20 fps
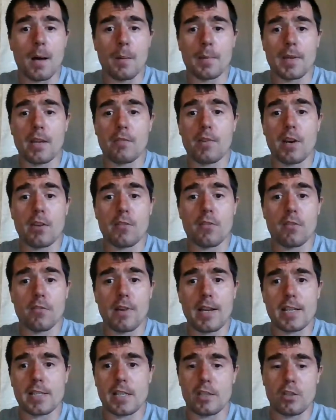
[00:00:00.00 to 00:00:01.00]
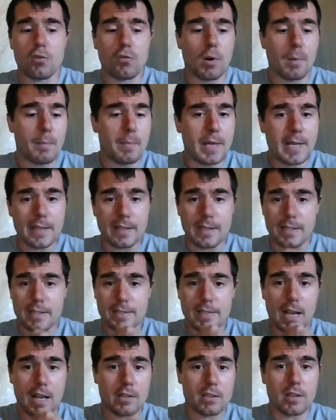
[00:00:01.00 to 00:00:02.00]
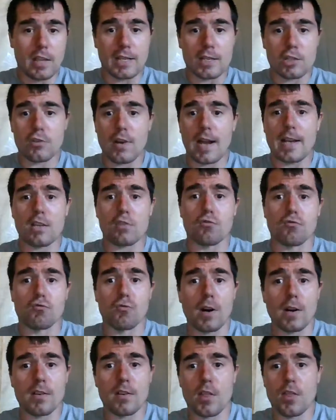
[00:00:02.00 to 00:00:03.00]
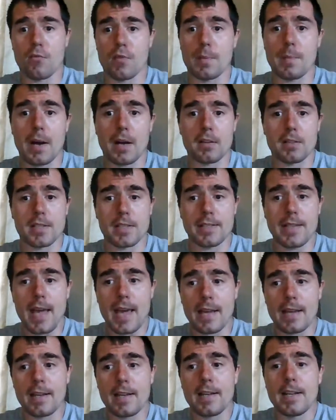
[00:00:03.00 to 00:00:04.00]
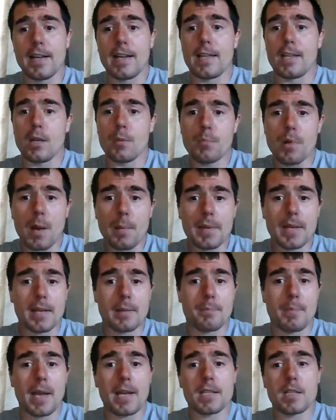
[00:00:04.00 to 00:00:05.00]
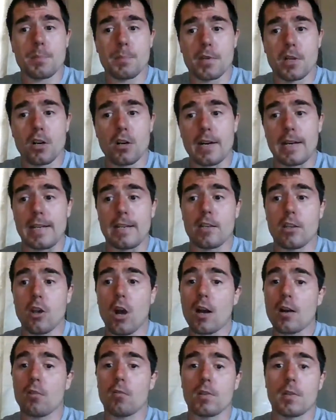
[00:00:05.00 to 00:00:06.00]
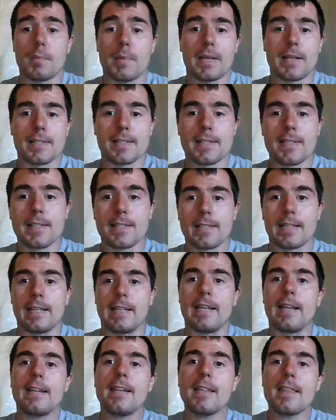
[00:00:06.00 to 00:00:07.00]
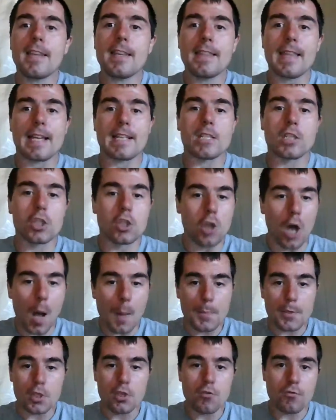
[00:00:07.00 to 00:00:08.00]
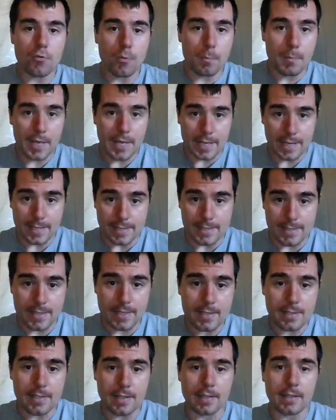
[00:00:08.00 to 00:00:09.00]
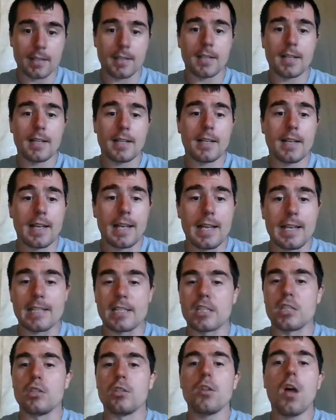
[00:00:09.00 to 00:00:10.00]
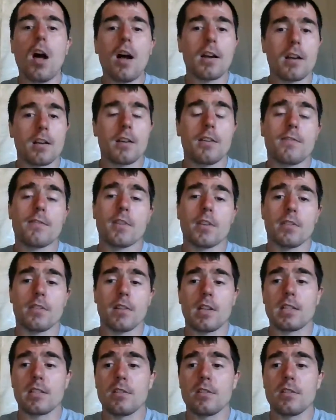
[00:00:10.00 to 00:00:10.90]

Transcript: get ready for a race and you immediately start like trying to run 3 miles a day, you're probably getting banged up and hurt, and you're not going to be consistent. And anything that stops you from being consistent is not good for